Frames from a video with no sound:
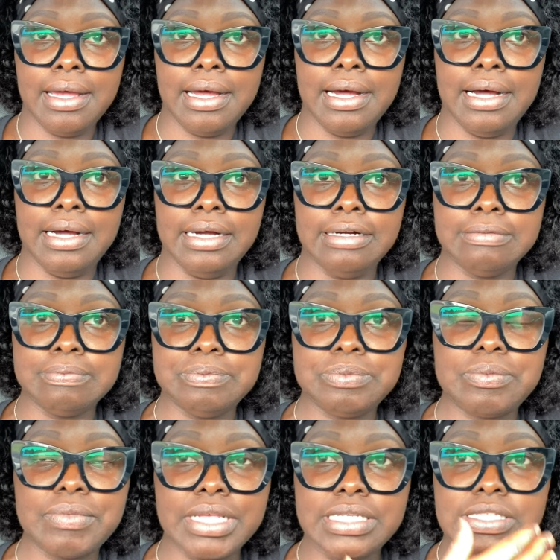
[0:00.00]
Um,
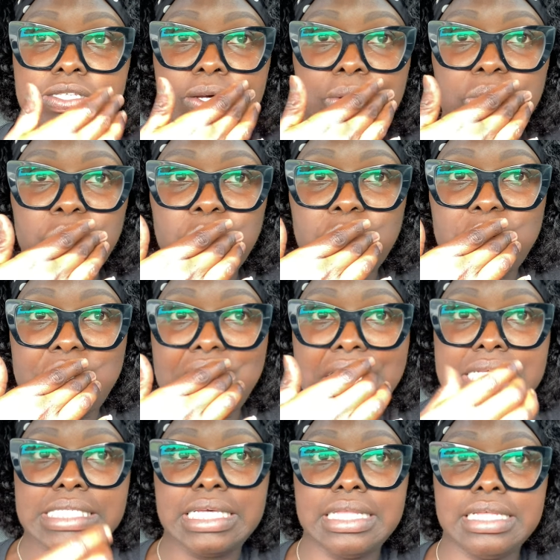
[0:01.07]
and so, like
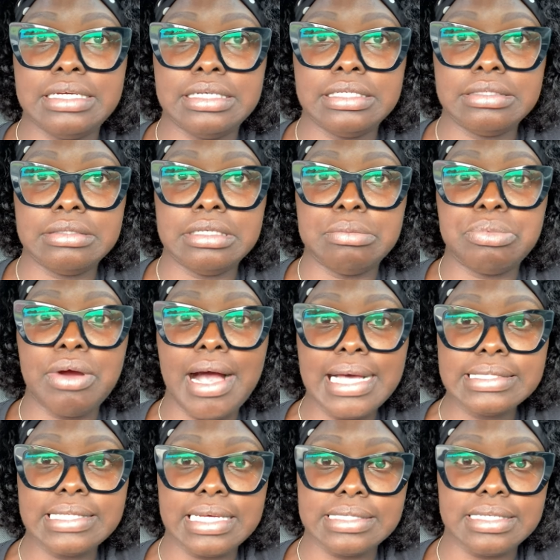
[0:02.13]
I said, the the
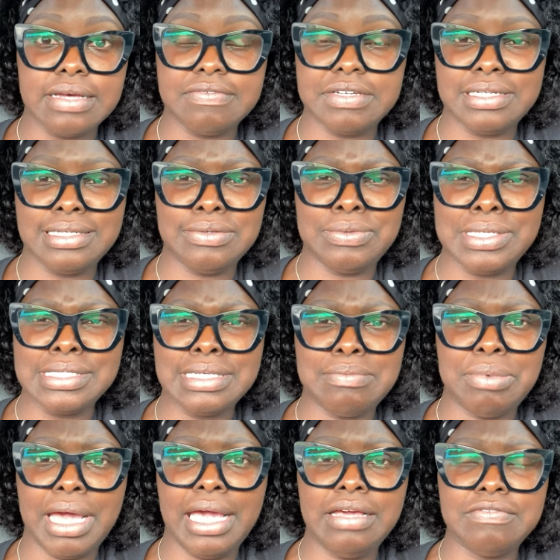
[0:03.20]
process of it, it wasn't
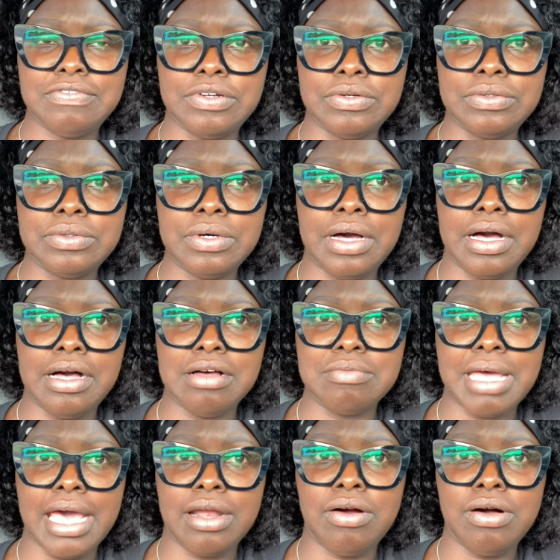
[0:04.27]
painful um,
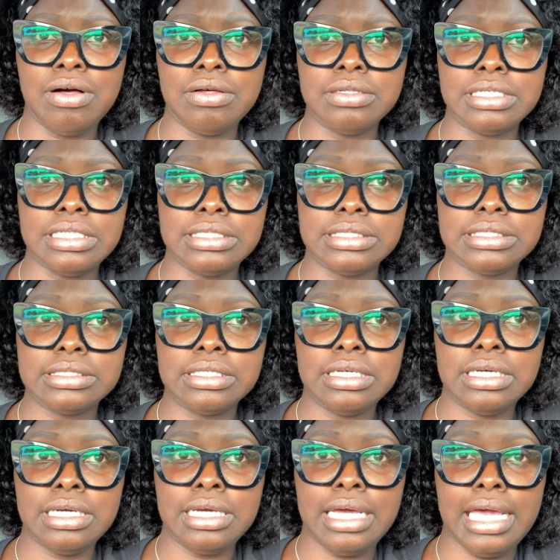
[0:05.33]
at all. It's
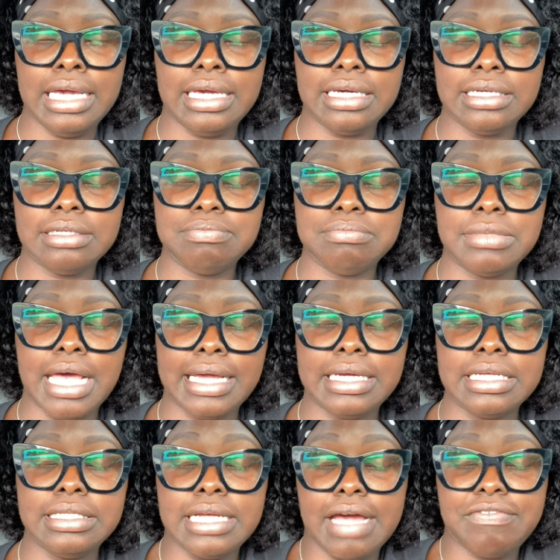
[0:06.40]
it can I
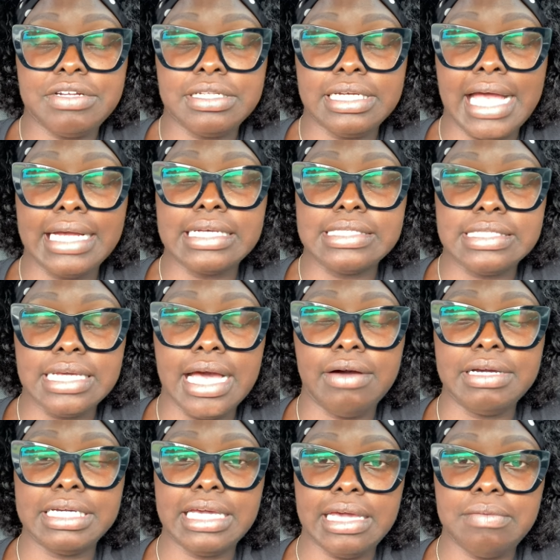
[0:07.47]
can definitely I can see how
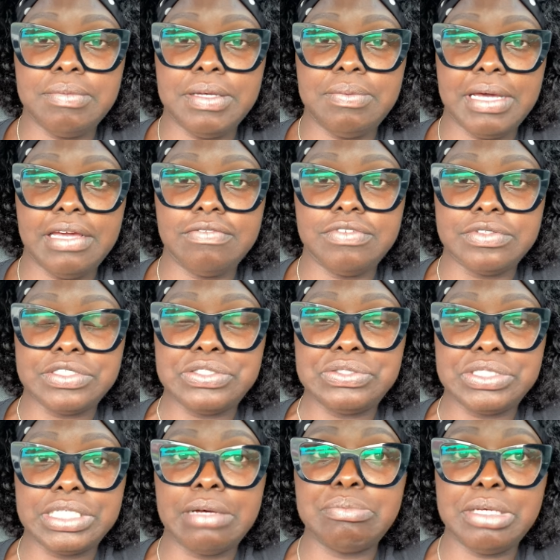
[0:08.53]
it can be painful to
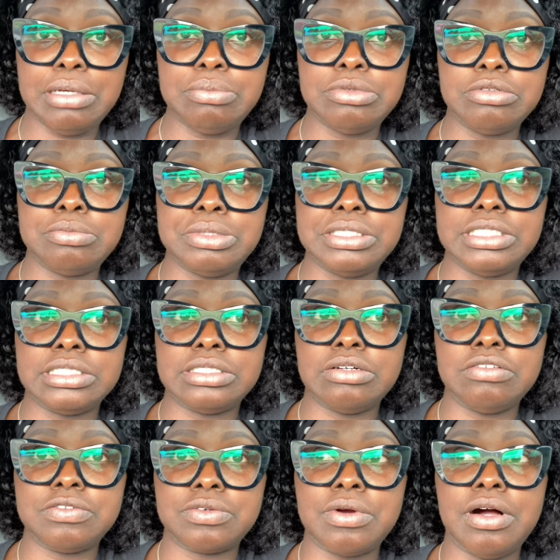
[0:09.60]
some people, but just
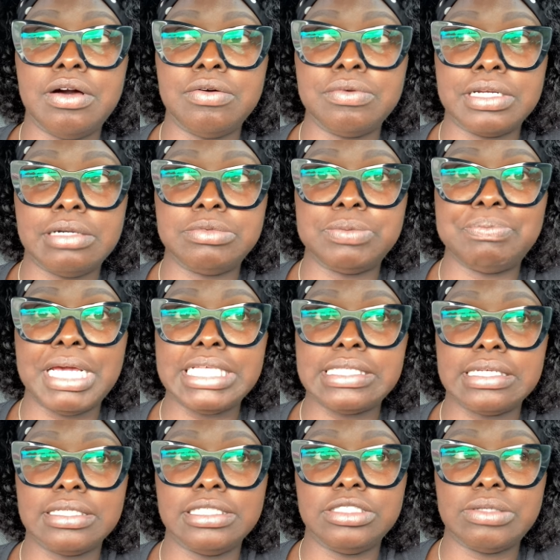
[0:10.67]
overall, what I'm
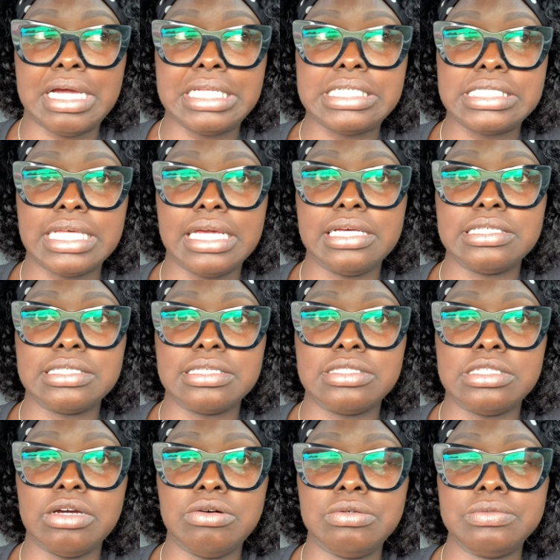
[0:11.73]
basically trying to say is, is
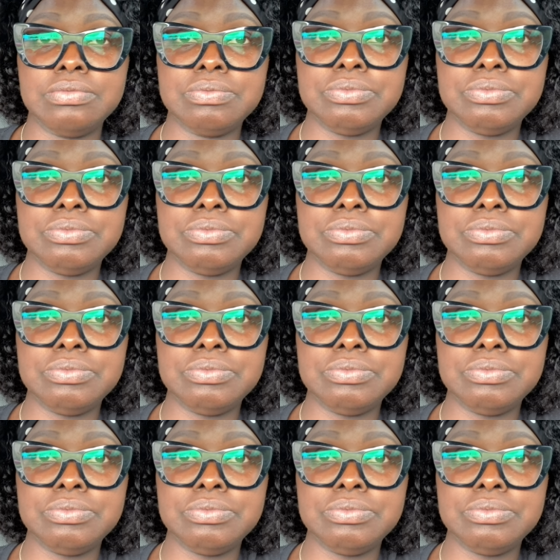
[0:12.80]
don't.